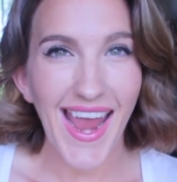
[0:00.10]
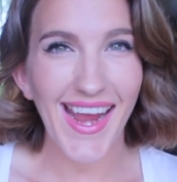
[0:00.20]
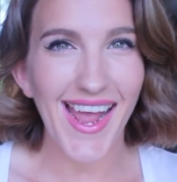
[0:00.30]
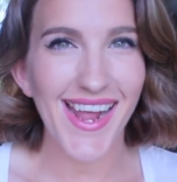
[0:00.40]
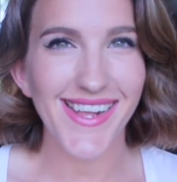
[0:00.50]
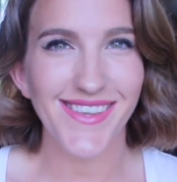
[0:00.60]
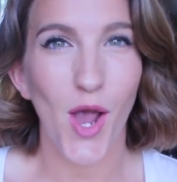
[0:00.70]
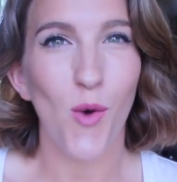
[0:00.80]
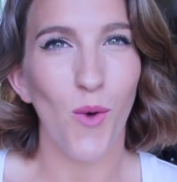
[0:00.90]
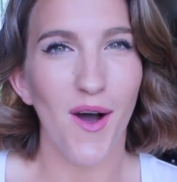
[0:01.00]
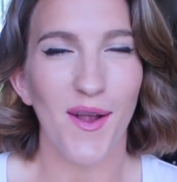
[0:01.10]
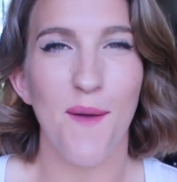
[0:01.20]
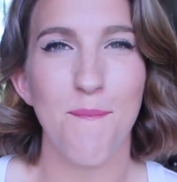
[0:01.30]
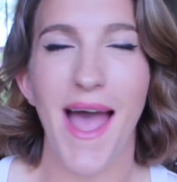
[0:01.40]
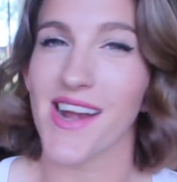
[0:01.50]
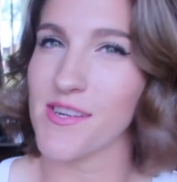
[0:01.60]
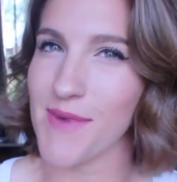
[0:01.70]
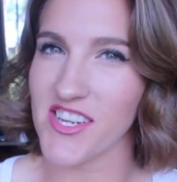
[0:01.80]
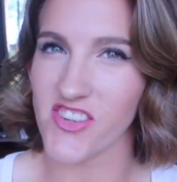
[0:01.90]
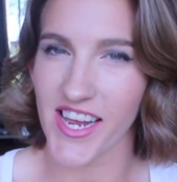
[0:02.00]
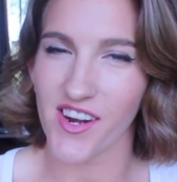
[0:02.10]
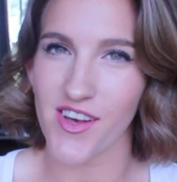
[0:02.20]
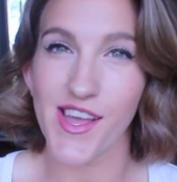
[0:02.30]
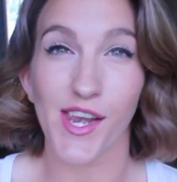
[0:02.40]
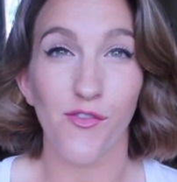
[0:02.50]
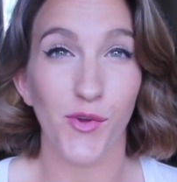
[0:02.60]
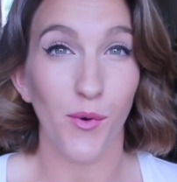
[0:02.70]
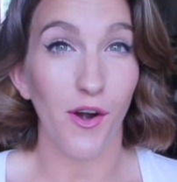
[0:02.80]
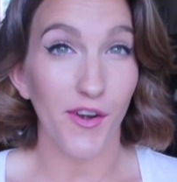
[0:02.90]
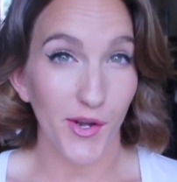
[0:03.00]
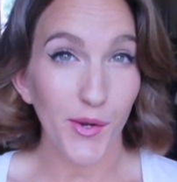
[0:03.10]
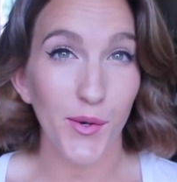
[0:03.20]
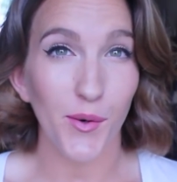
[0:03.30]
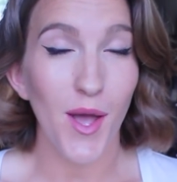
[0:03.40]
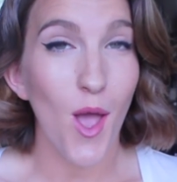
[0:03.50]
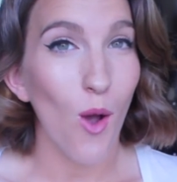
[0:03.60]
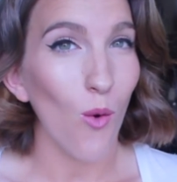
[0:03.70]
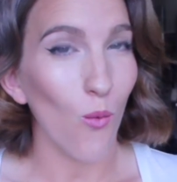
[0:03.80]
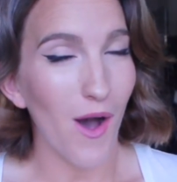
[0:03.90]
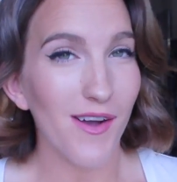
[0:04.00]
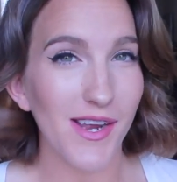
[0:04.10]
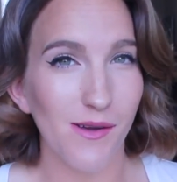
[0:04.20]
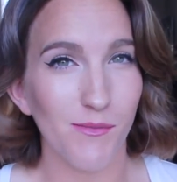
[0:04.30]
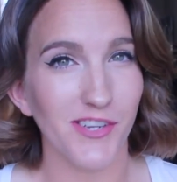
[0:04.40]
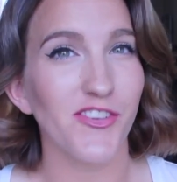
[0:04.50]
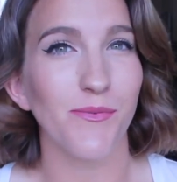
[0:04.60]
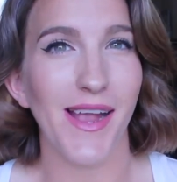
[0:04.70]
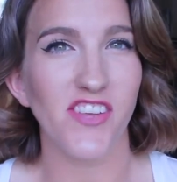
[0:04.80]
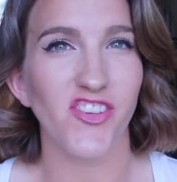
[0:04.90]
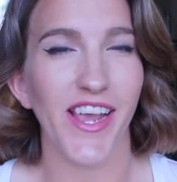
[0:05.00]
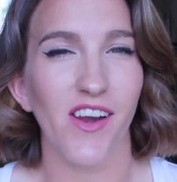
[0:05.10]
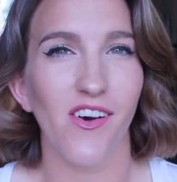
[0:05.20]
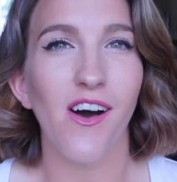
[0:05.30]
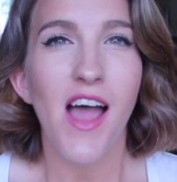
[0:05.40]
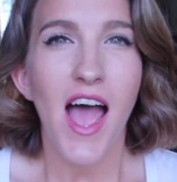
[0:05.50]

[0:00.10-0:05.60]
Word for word: Hey guys, welcome back to my channel and if you are new, welcome to my channel.